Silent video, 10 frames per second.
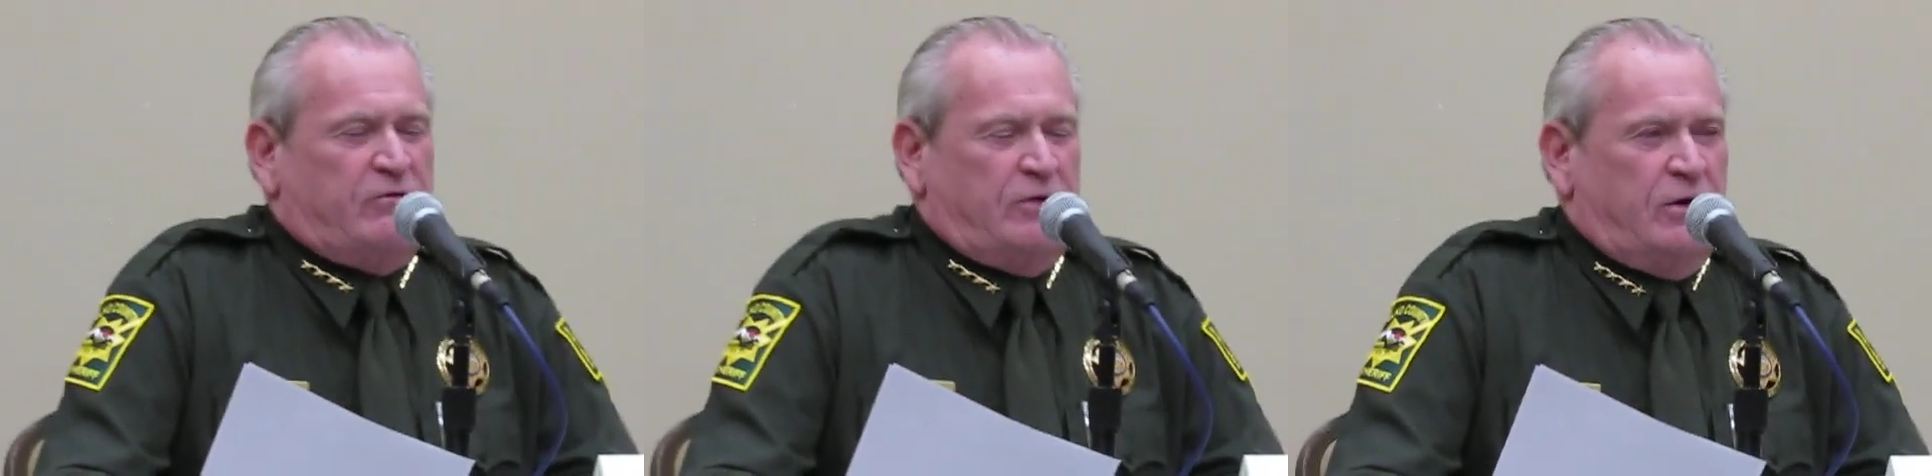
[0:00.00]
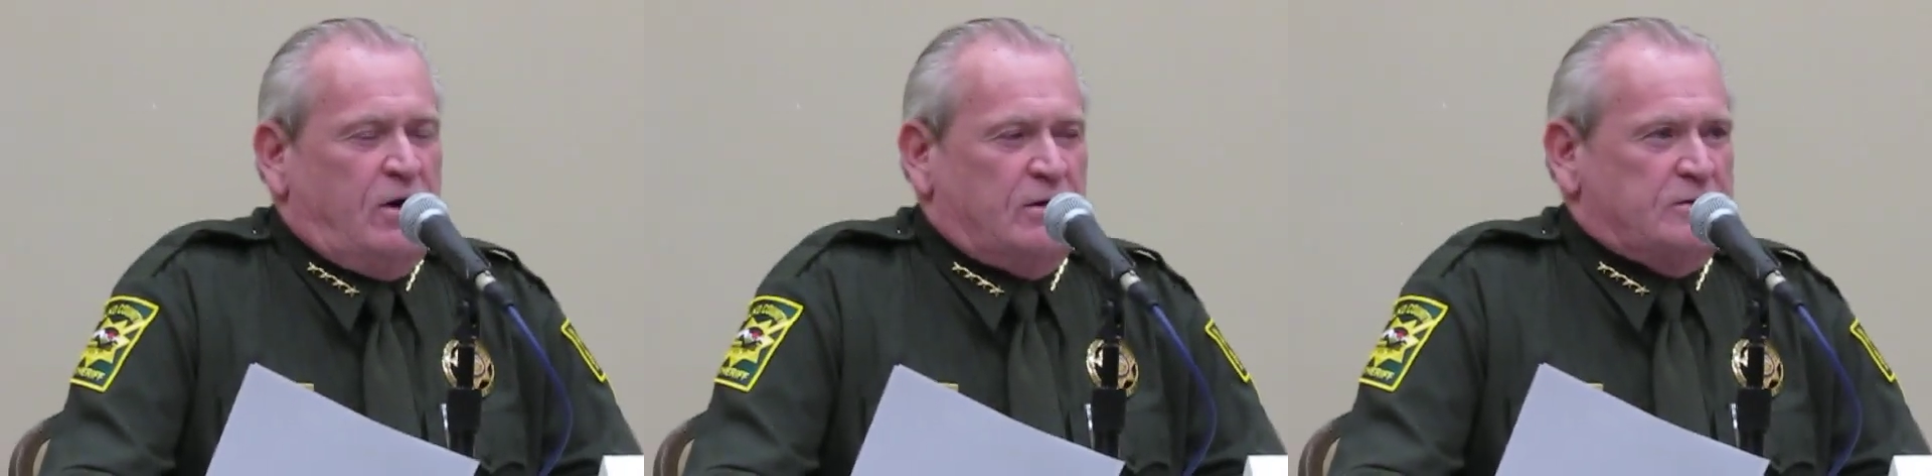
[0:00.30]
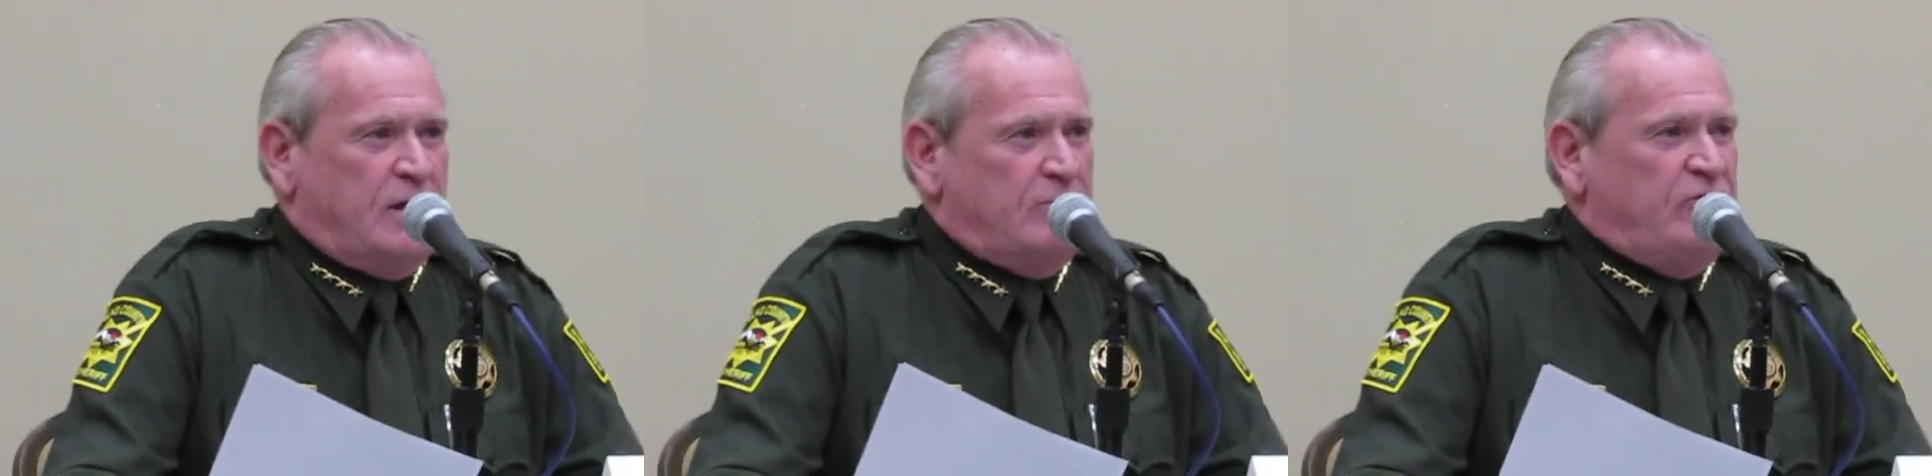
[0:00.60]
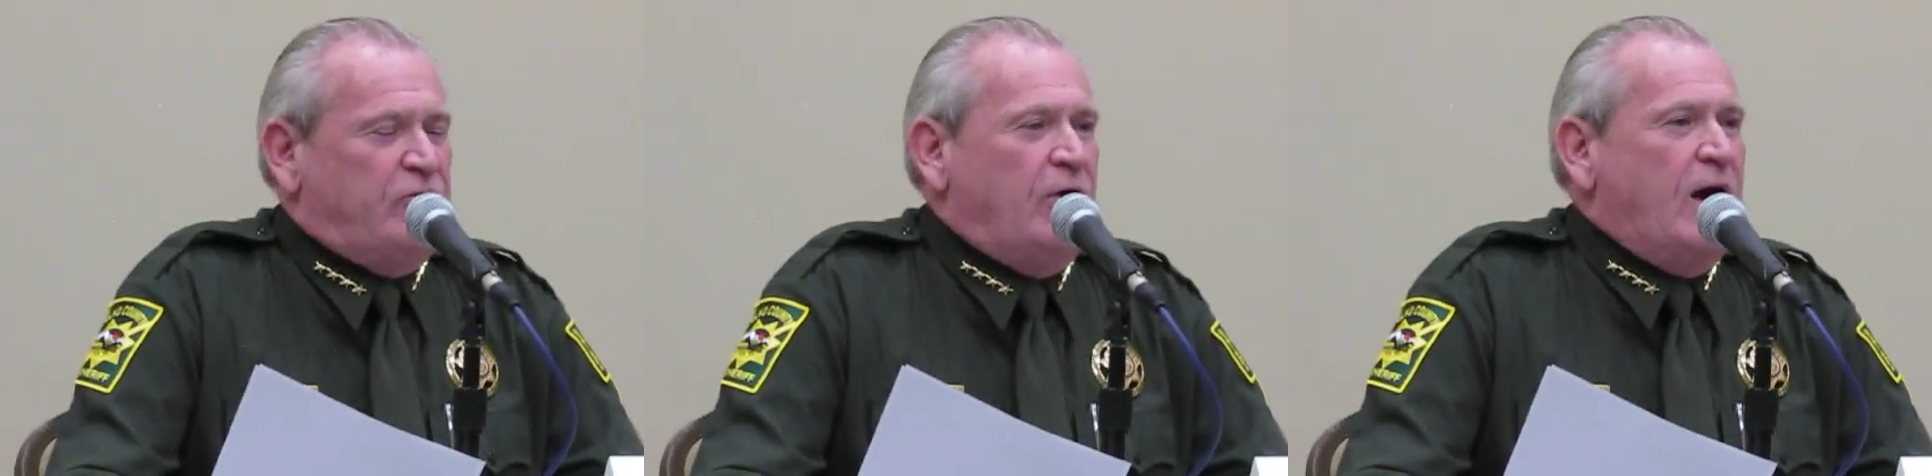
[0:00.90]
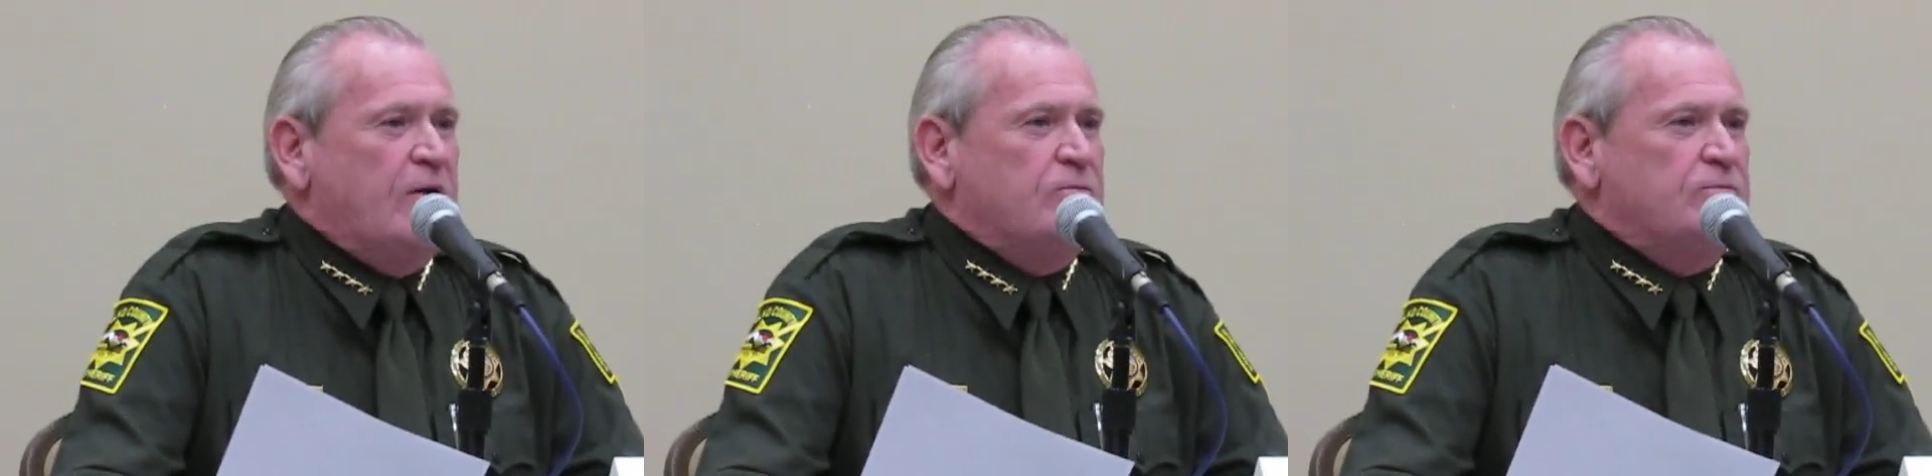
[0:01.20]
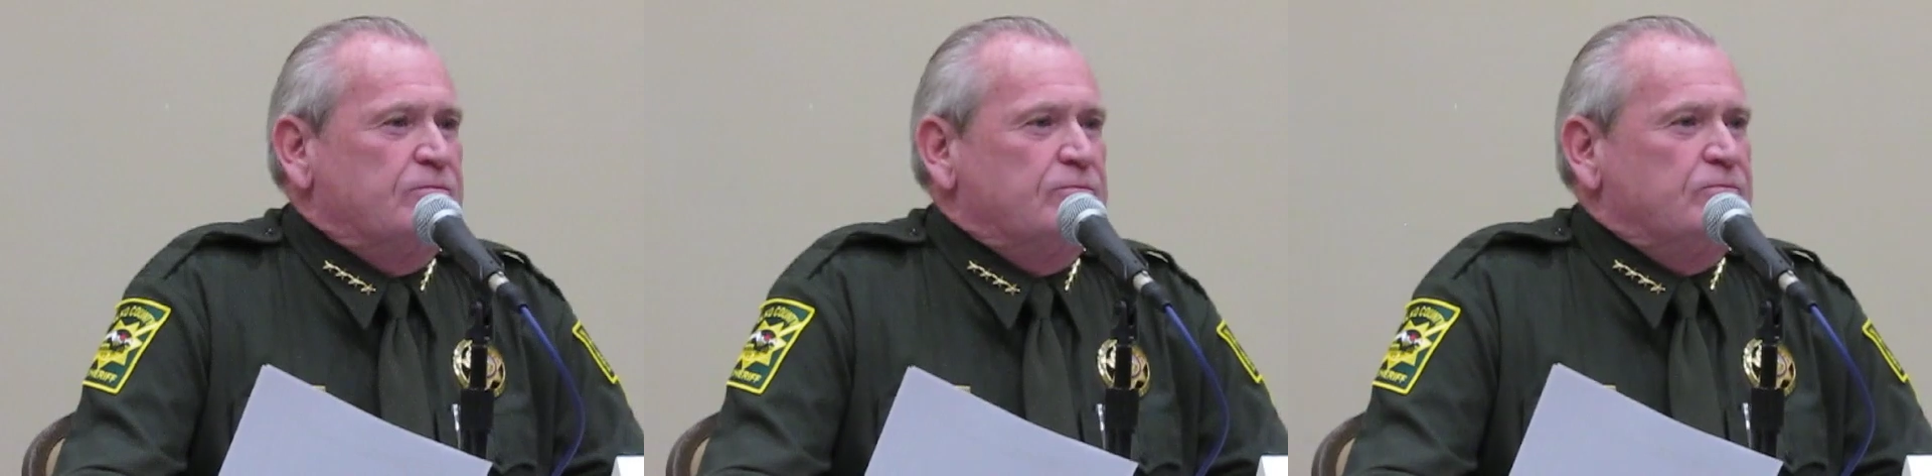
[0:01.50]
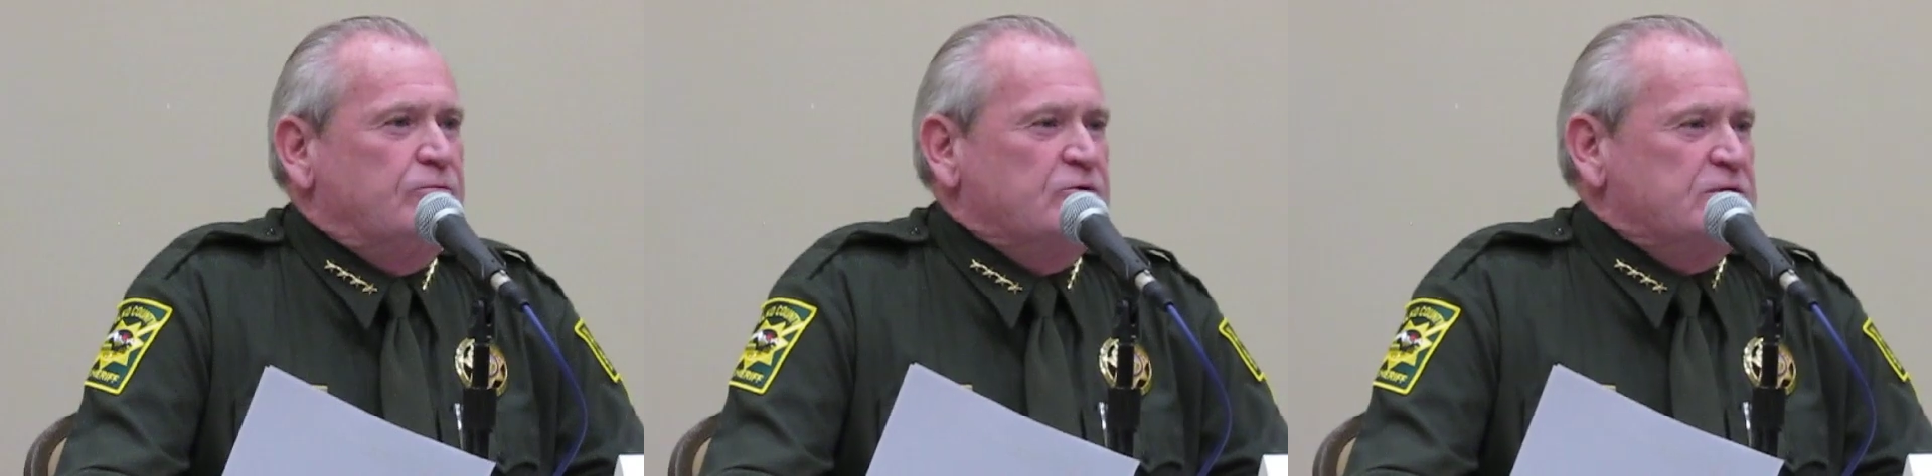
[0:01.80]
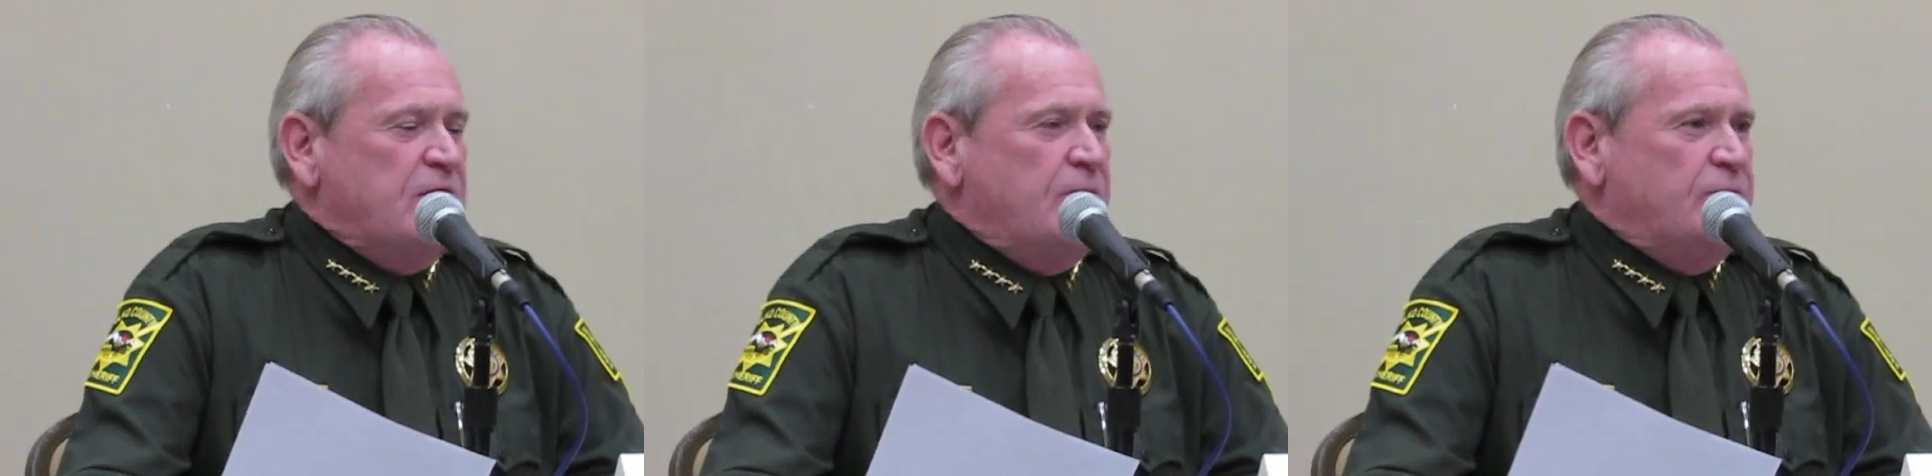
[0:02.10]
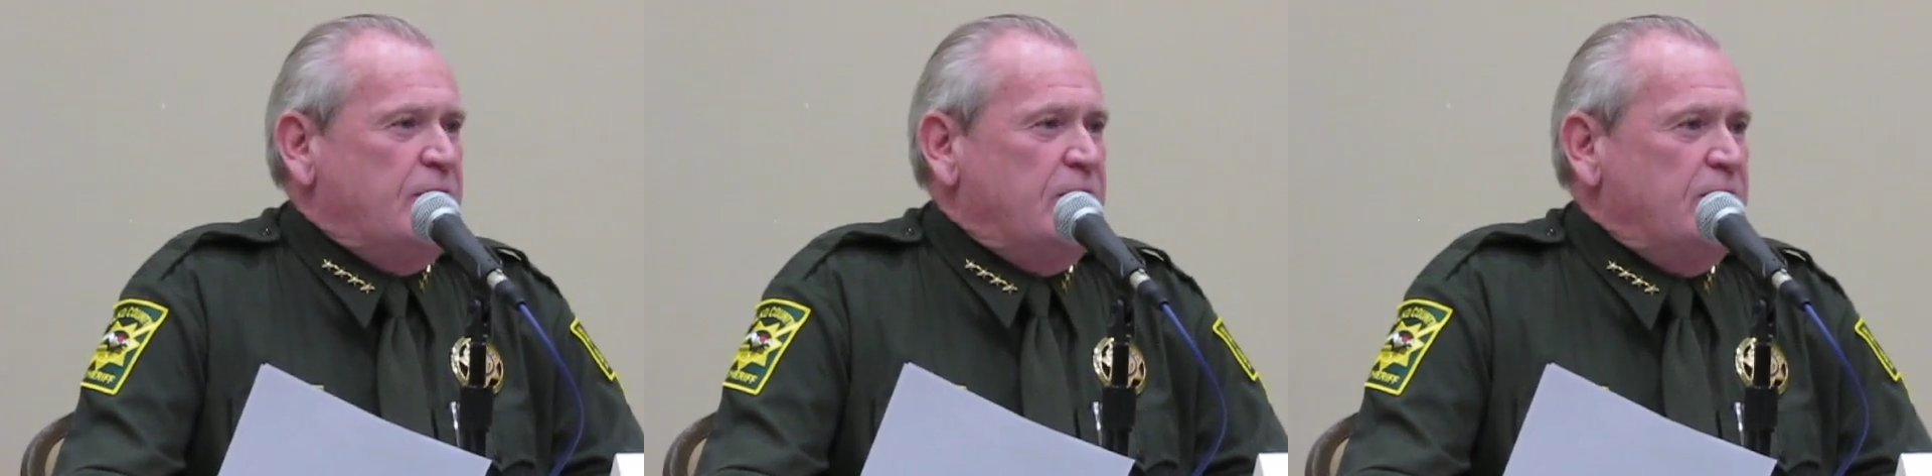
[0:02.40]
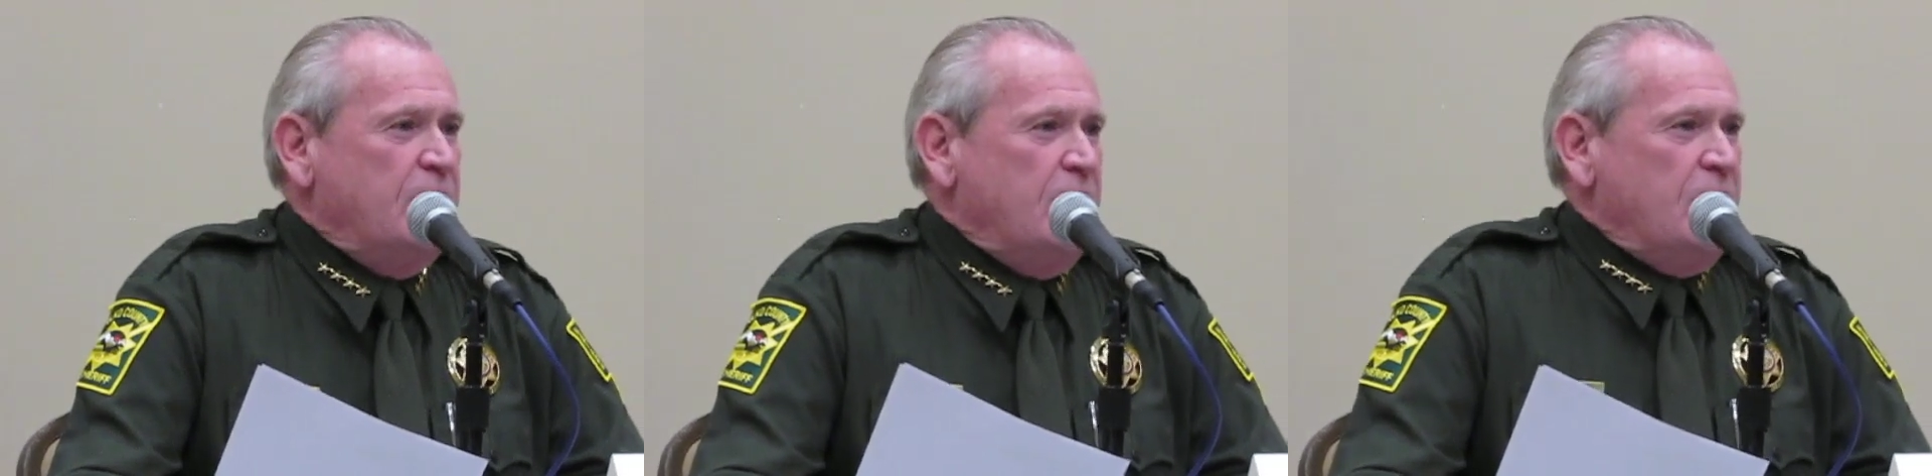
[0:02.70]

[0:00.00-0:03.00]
for a long time before I was up there.